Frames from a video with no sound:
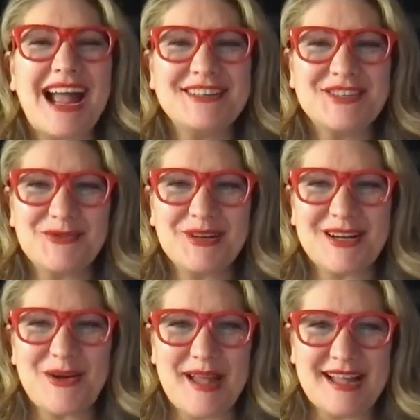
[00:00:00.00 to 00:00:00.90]
I do want to
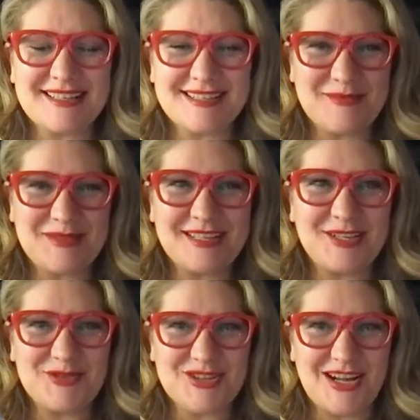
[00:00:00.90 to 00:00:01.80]
go back to something that
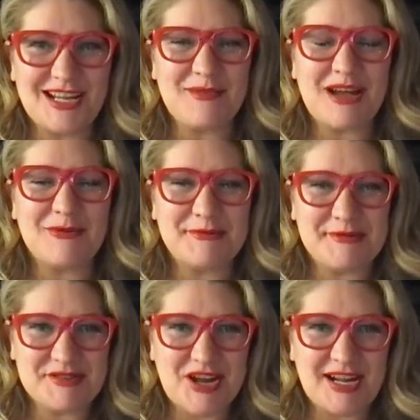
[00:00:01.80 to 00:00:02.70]
you were talking about when we
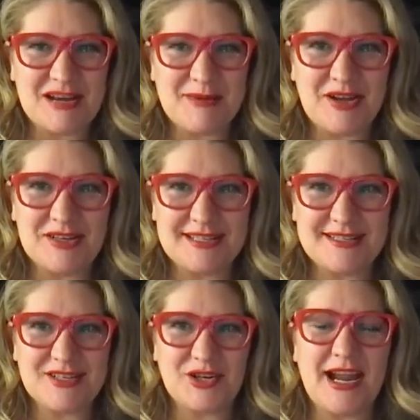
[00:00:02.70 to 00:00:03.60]
were talking about
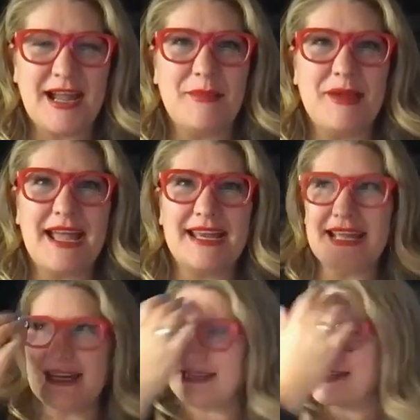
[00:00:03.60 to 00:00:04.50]
Instagram, and
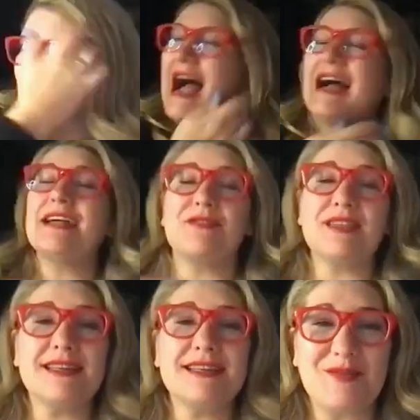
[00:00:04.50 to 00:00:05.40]
it's I
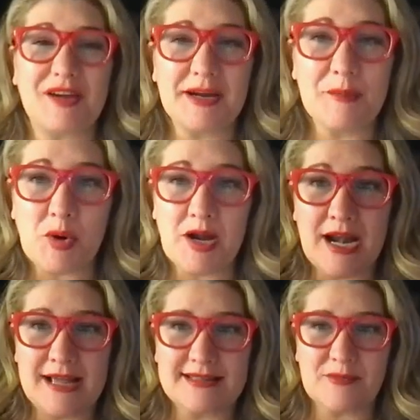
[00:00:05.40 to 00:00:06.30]
think it is very
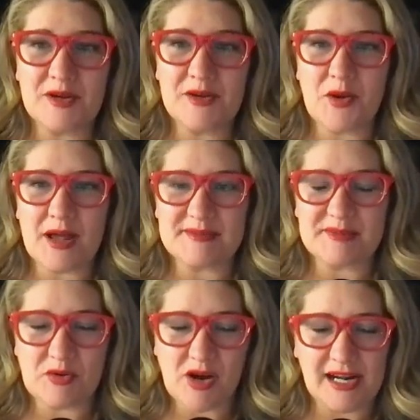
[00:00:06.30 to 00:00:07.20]
important as someone who has
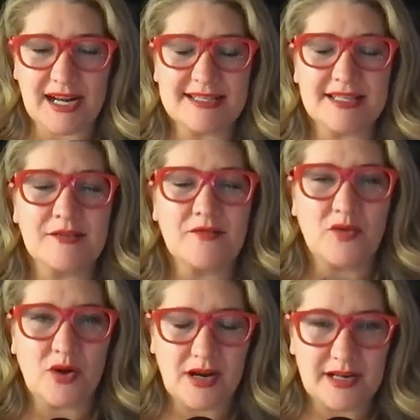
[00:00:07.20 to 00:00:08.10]
been organizing
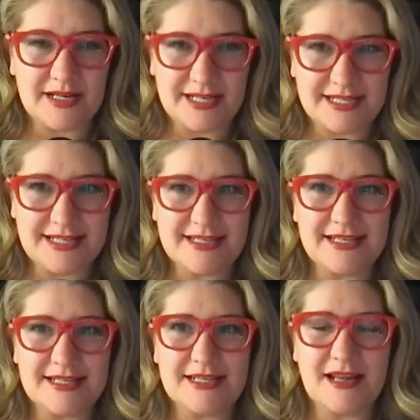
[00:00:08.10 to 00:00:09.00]
for a
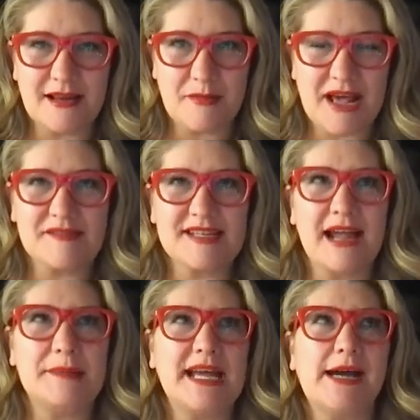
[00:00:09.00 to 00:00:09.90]
decent amount of
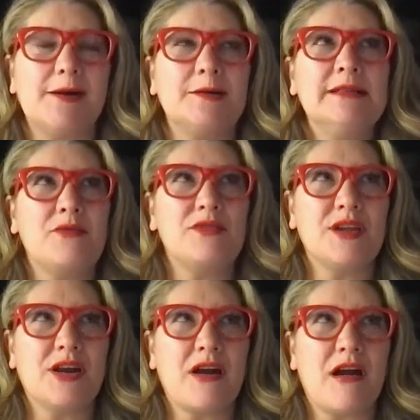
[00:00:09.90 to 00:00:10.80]
time now.
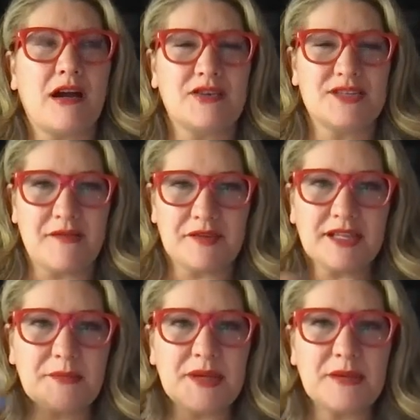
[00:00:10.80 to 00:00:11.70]
There are
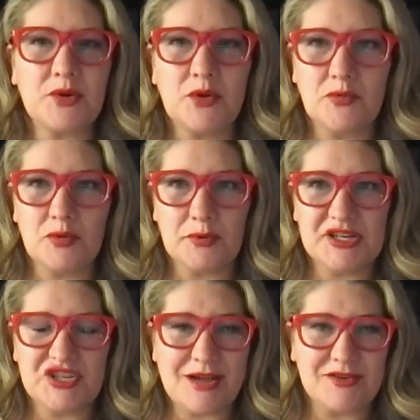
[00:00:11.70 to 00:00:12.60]
definitely people who will
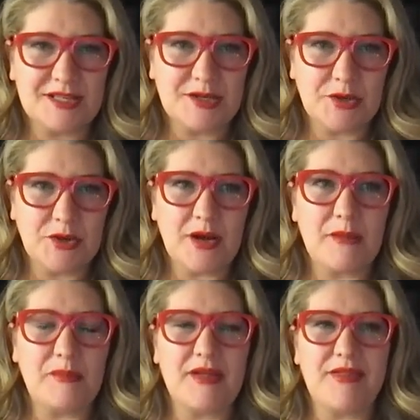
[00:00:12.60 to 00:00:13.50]
reach out to you,
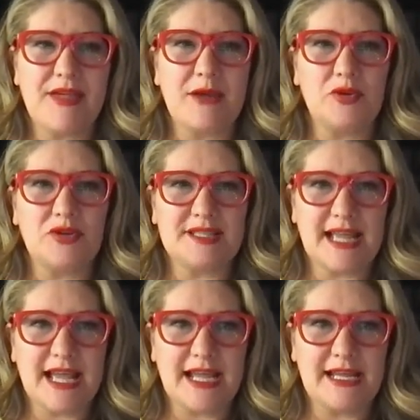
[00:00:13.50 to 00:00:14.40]
but they will
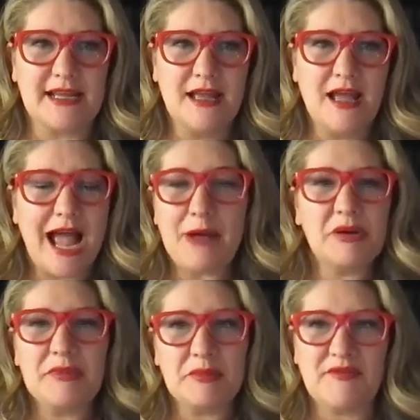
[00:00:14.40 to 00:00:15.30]
say, I want
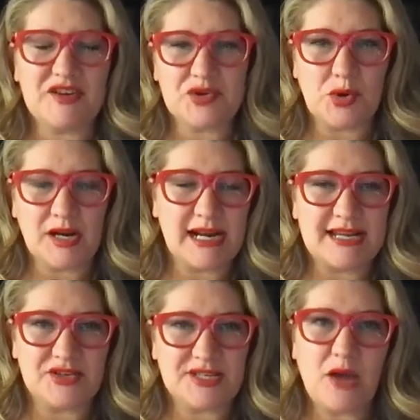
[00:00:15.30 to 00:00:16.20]
to be a professional
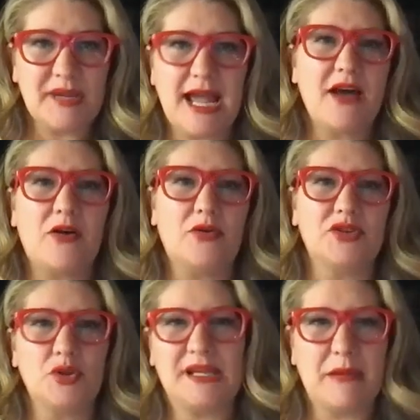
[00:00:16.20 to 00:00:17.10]
organizer. Tell me how
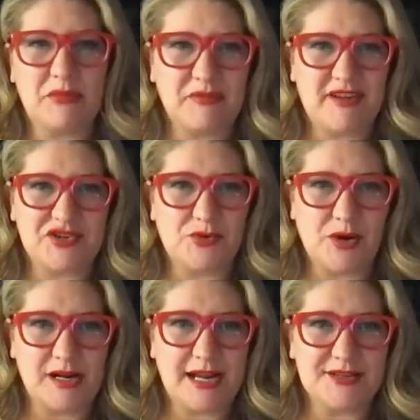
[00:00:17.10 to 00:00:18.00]
you became a professional
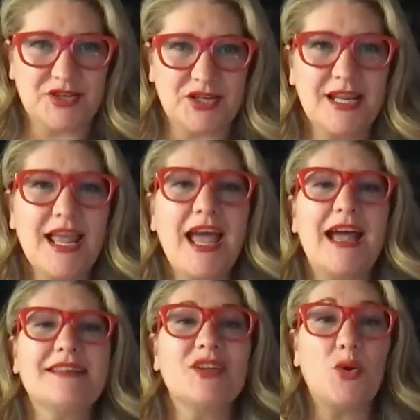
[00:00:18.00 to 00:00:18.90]
organizer.
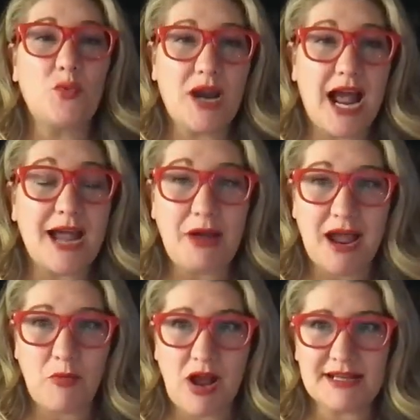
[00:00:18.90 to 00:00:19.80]
And so what
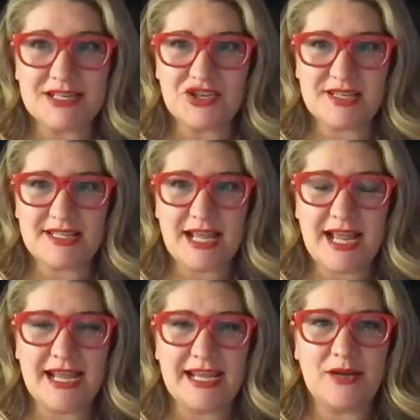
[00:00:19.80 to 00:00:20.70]
I want to just
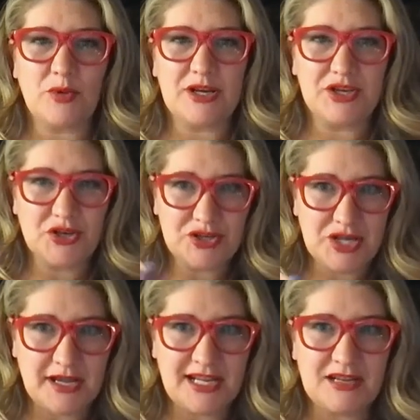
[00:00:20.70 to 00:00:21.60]
say when you're
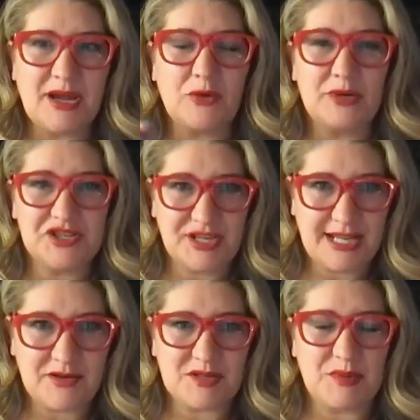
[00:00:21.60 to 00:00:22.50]
talking about reaching
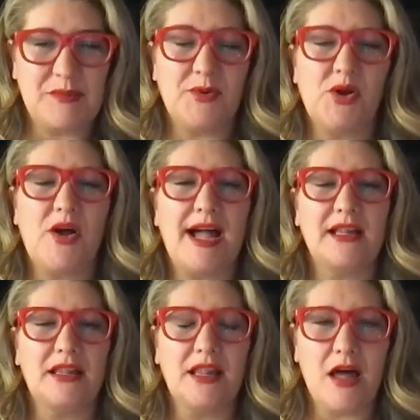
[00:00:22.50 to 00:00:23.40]
out to people, I
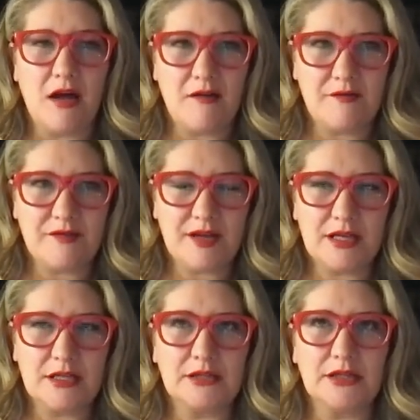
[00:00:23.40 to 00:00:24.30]
love,
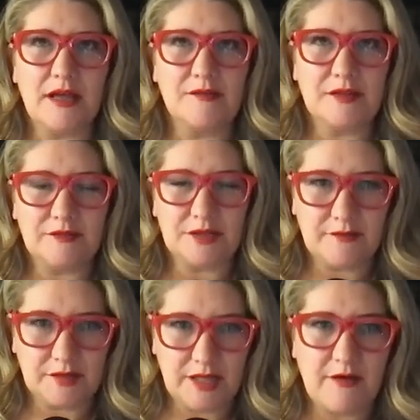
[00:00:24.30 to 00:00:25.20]
love, love,
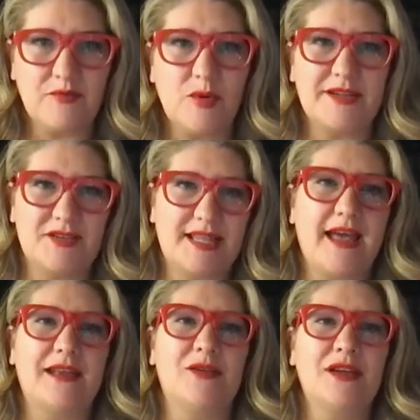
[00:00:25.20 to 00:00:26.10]
love, love what you
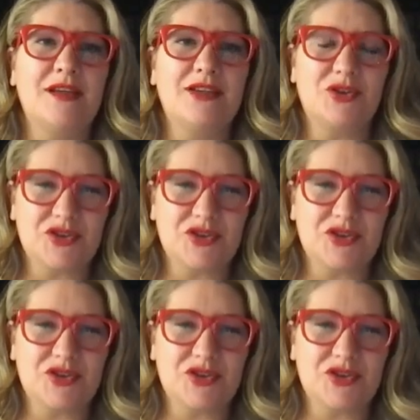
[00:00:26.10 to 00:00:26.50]
said your